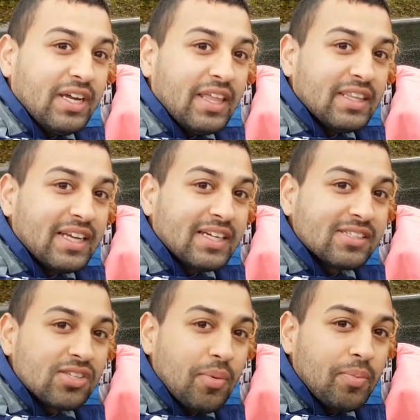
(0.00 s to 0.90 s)
and the next
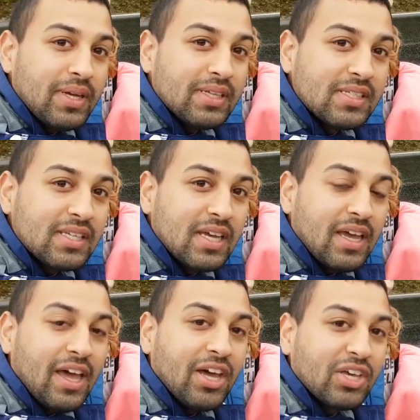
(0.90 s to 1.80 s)
stop is
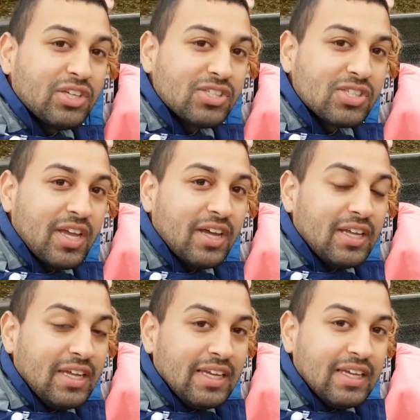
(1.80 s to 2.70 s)
Rysstad
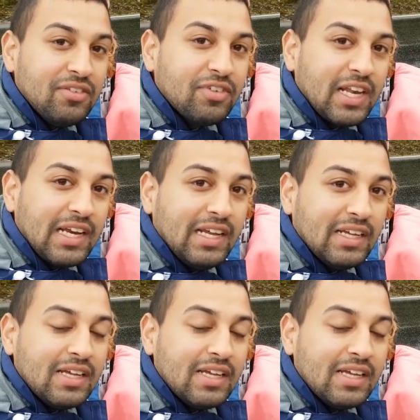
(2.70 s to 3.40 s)
in Valle,